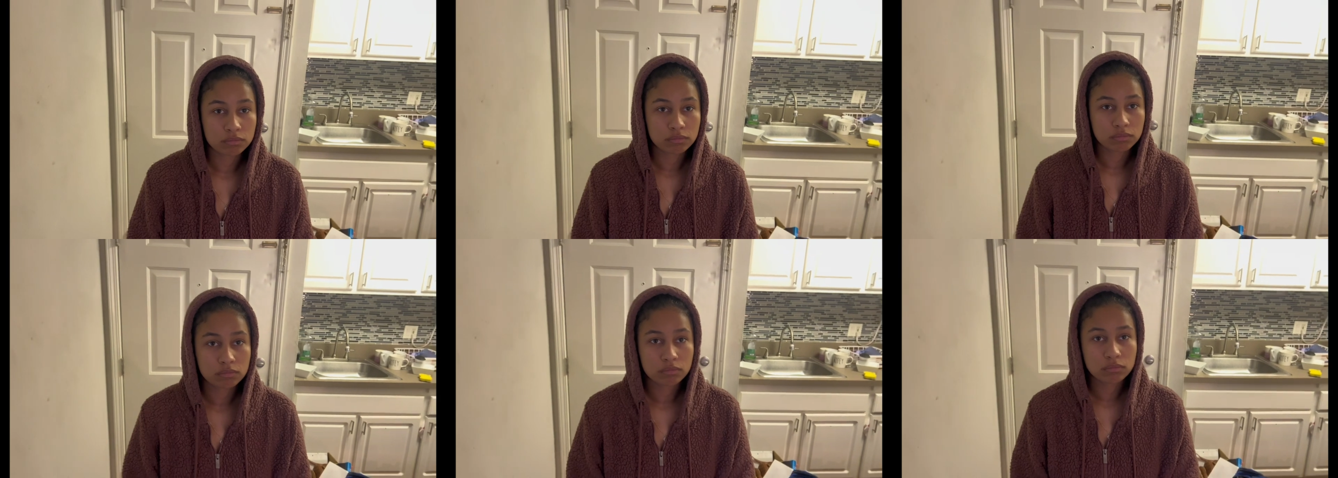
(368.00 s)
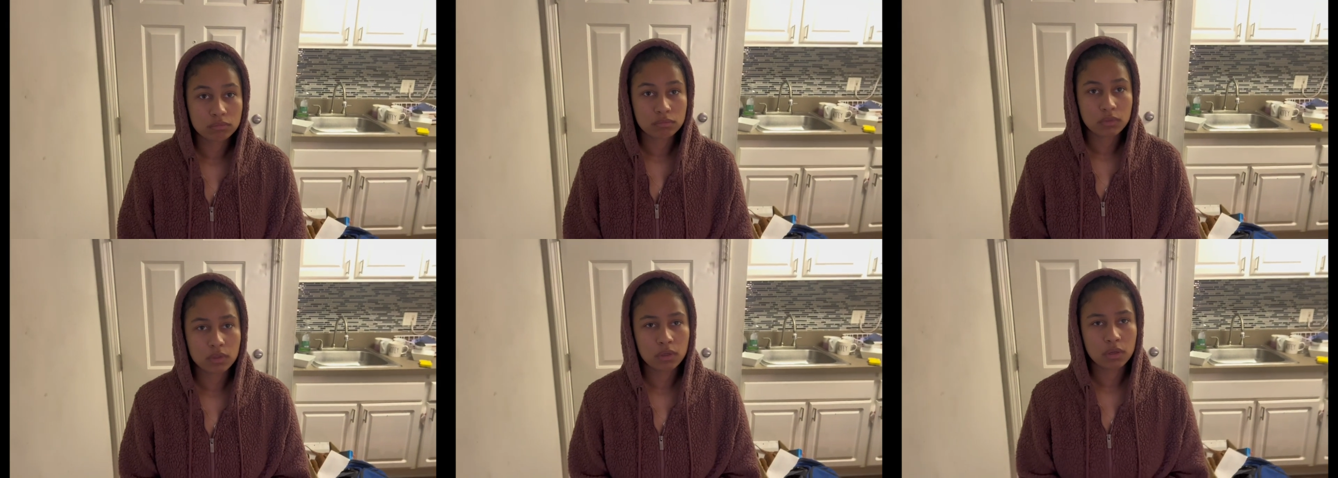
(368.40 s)

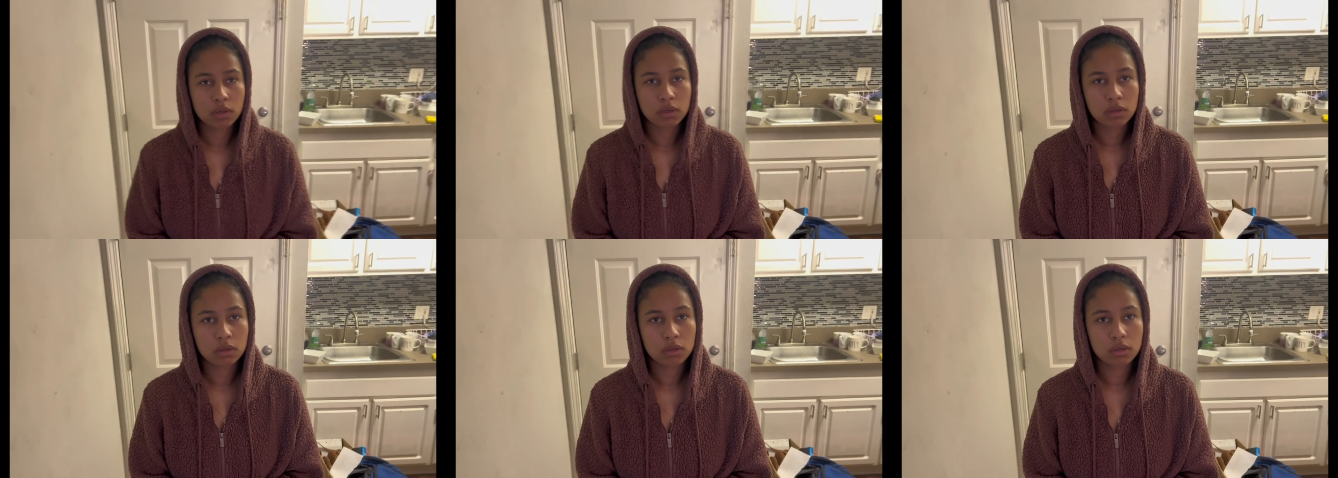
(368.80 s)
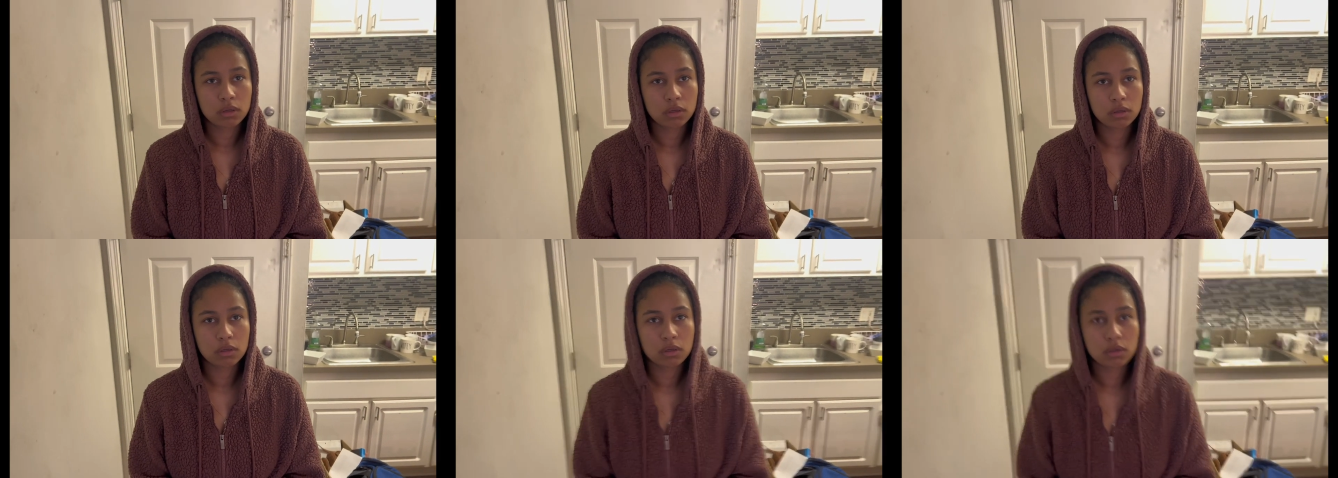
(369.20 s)

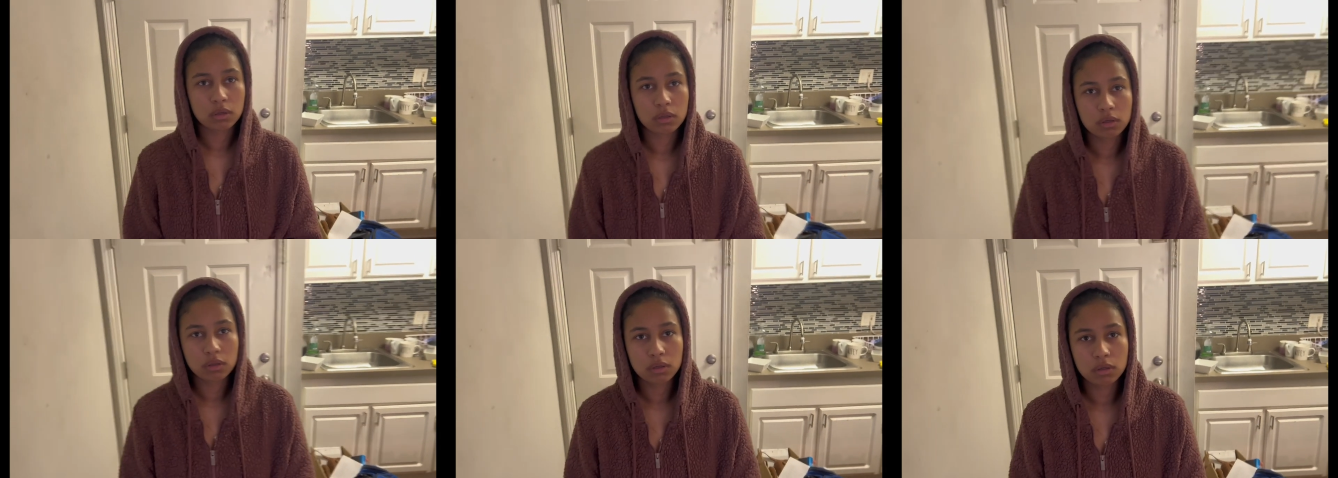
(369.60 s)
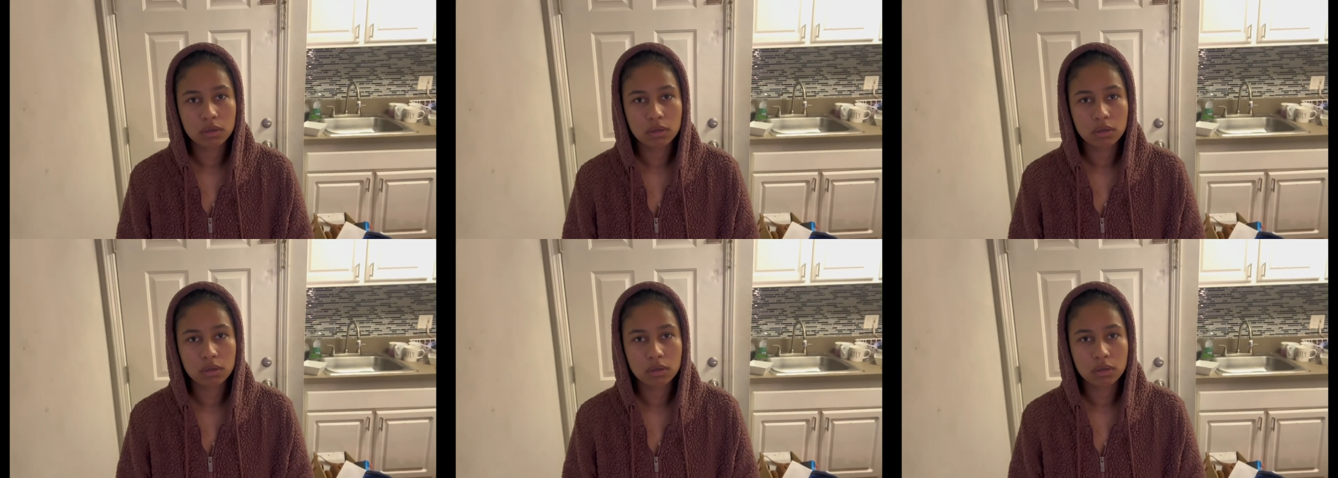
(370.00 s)
(no one is talking)